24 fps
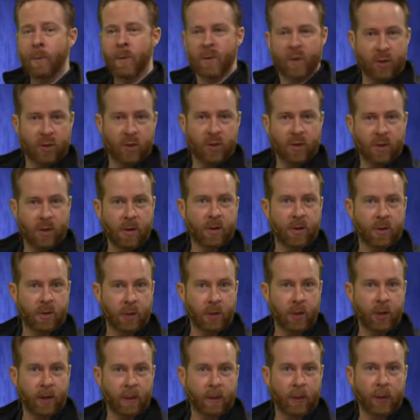Did you know there's
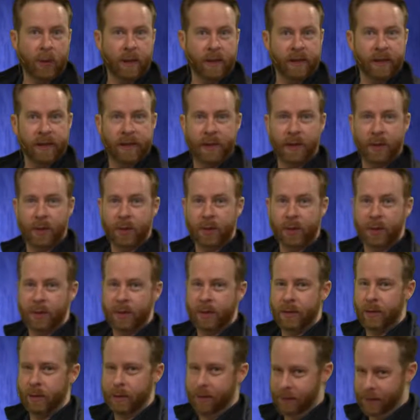roly-polies in the ocean?
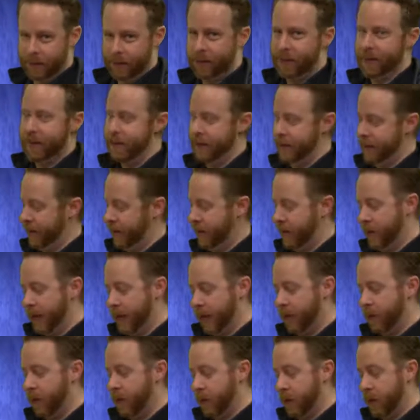
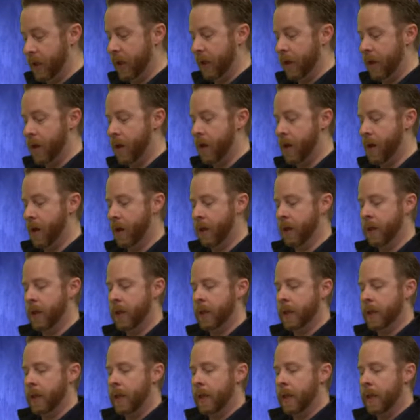there really are.
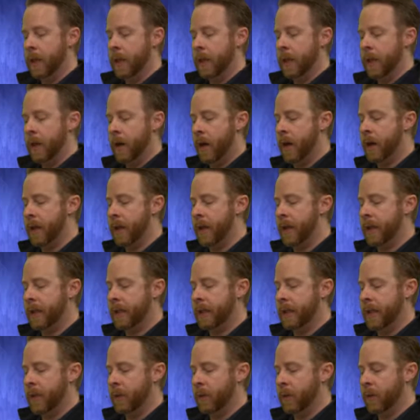Our next
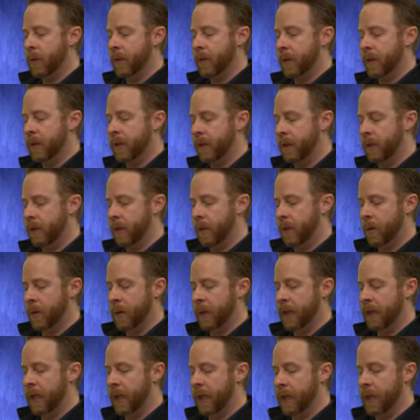animal is going to start with
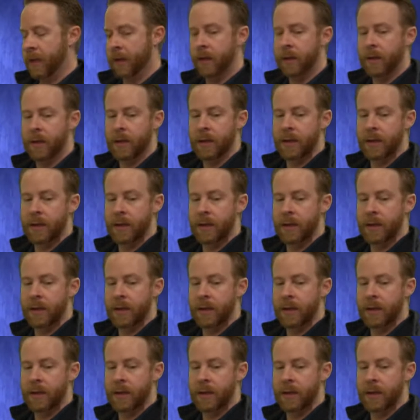the letter